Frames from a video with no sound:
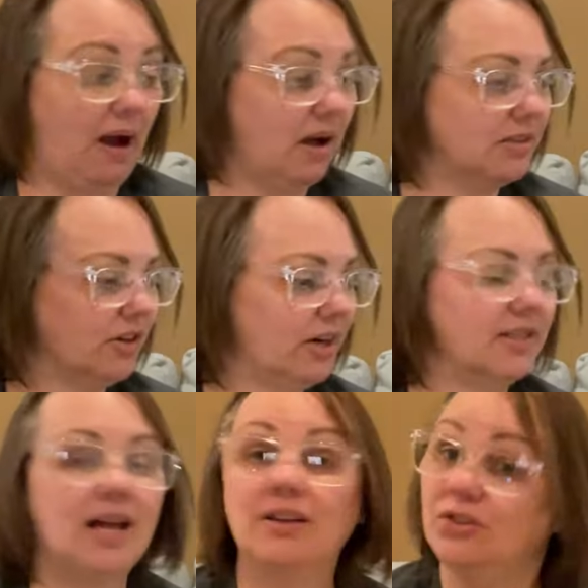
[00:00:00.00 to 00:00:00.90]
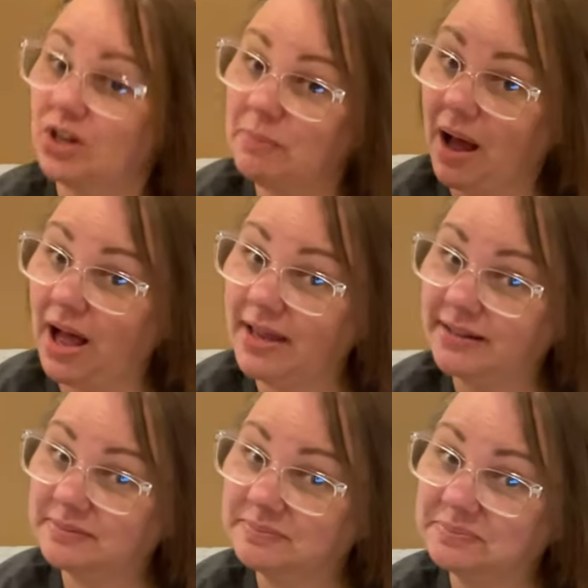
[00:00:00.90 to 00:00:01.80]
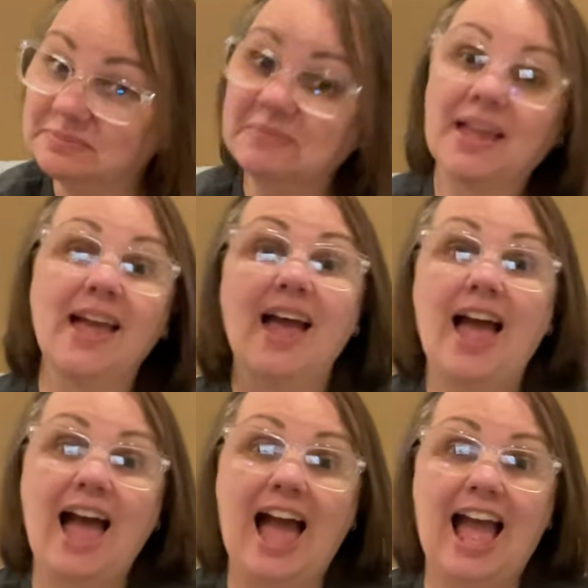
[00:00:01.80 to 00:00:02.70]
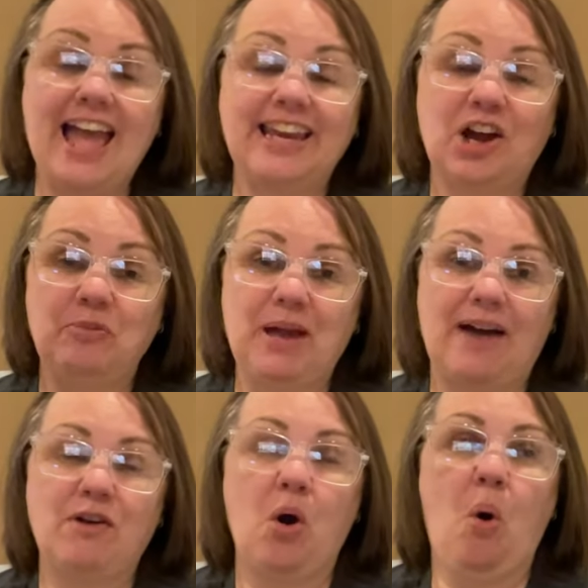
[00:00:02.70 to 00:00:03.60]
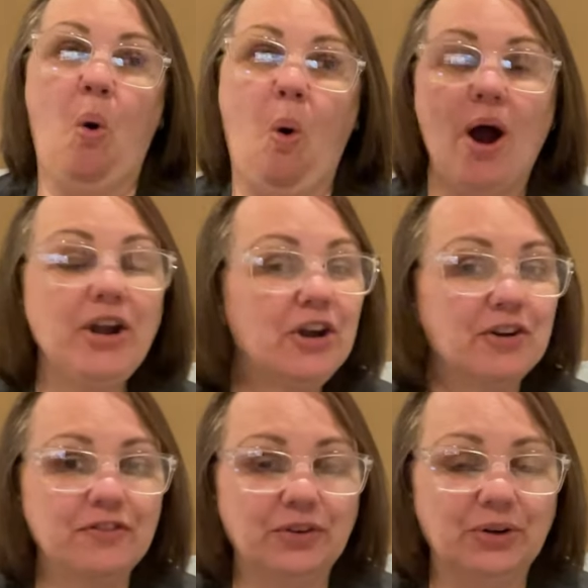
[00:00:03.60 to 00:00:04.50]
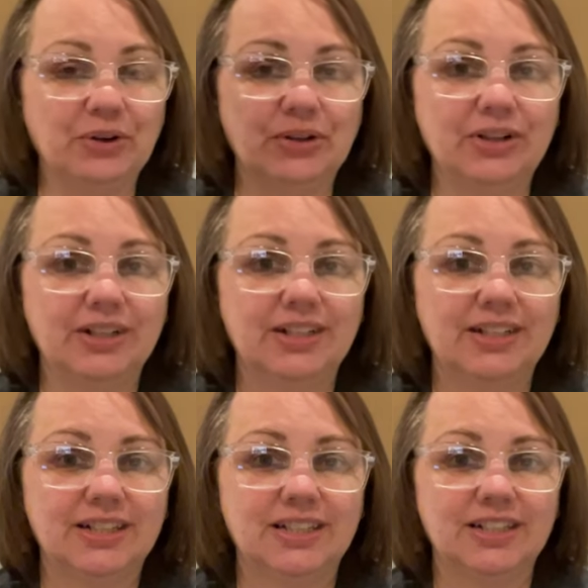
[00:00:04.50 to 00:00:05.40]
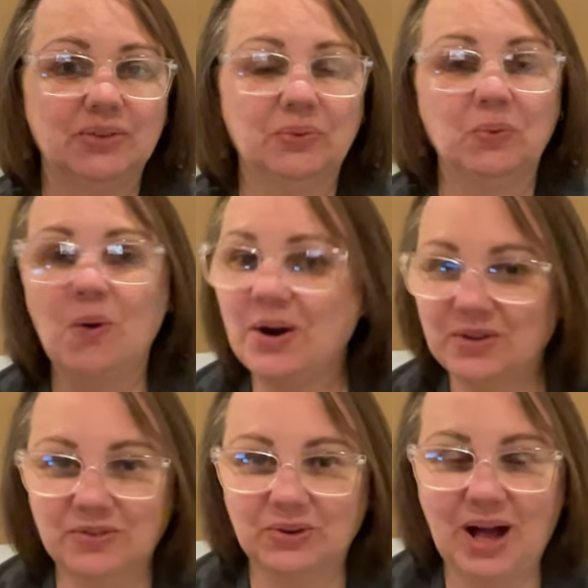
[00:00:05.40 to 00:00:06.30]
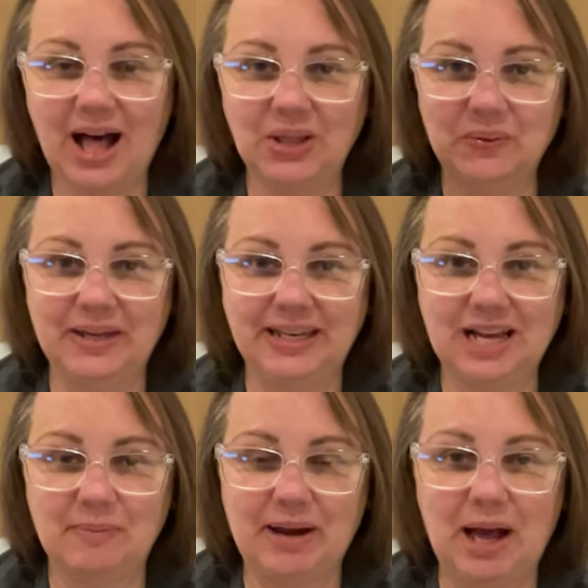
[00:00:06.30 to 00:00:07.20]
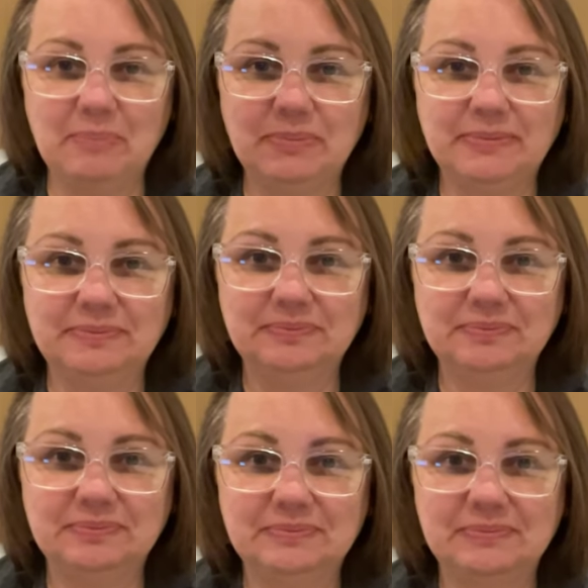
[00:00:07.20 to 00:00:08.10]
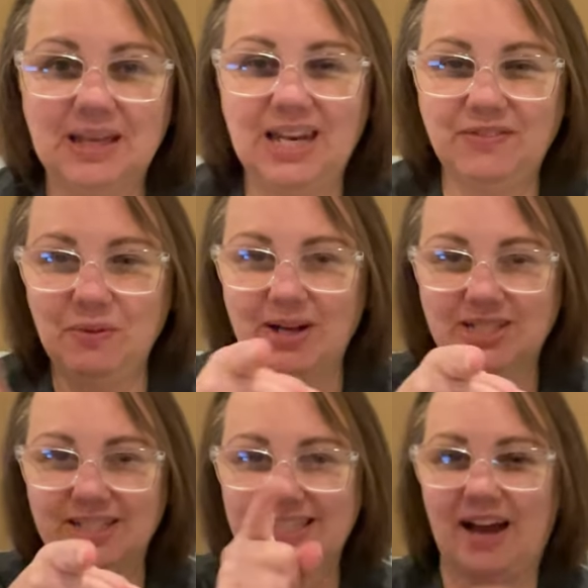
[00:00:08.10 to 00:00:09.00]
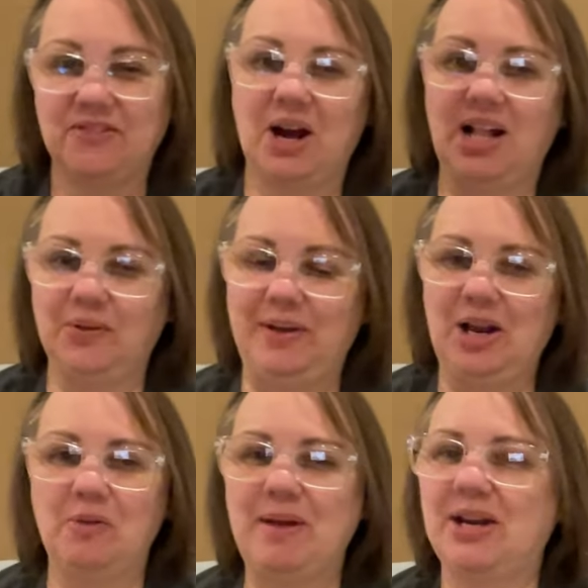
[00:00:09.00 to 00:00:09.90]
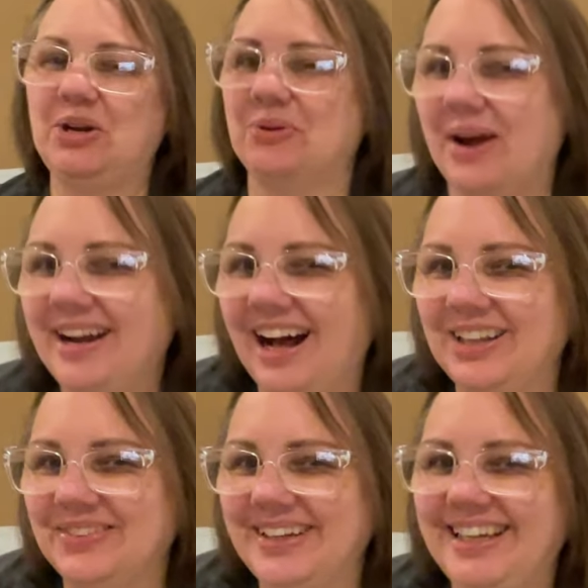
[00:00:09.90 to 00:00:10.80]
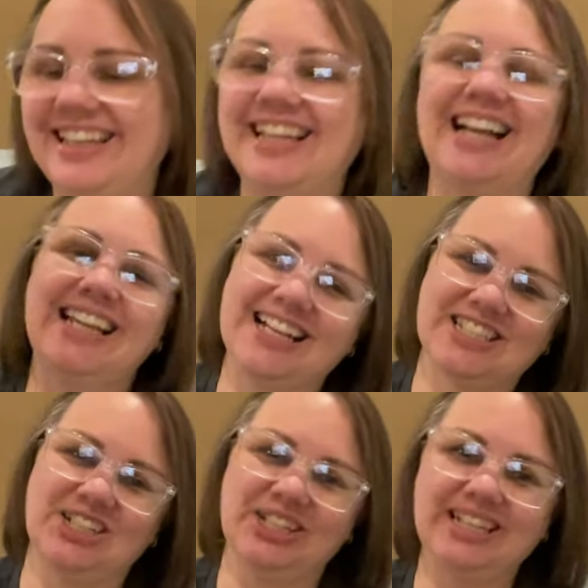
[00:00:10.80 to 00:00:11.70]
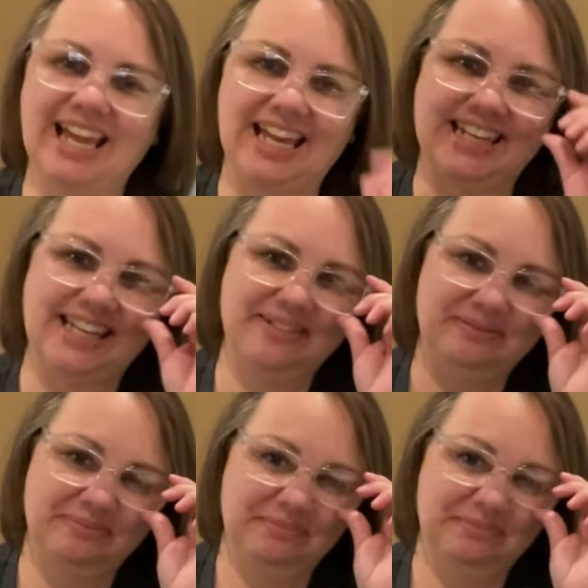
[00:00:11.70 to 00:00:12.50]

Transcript: box are going to tell you goodbye. And I hope you have a wonderful, wonderful Halloween coming up. And if you're watching this after Halloween, I hope you had a great Halloween and you got lots of good candy.